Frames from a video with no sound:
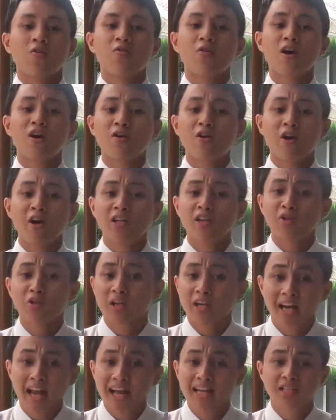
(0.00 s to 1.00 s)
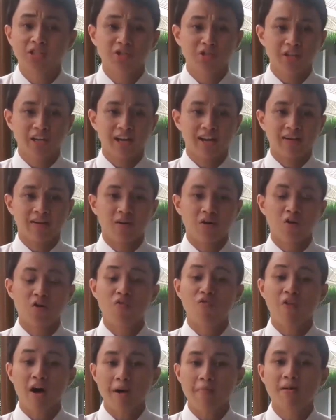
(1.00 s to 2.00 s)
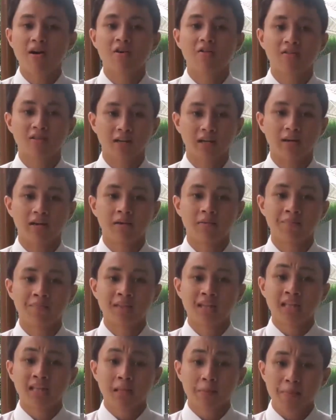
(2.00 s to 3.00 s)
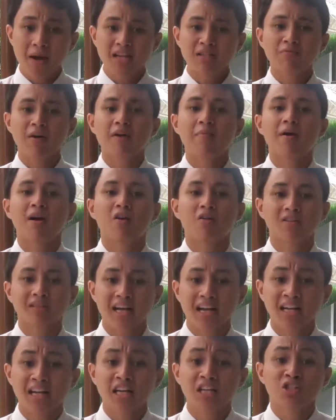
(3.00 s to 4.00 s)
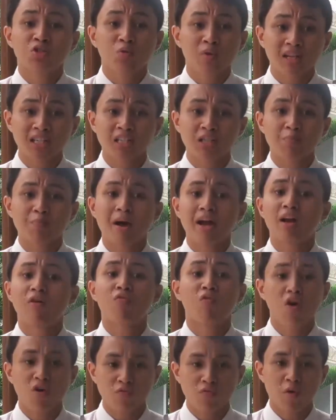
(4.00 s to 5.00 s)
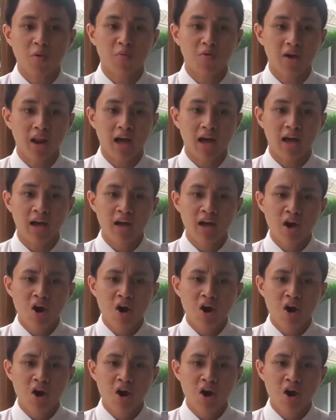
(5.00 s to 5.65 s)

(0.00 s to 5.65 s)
We are going to the next nutrient, fiber content. The best fiber content is reached by the fourth formula.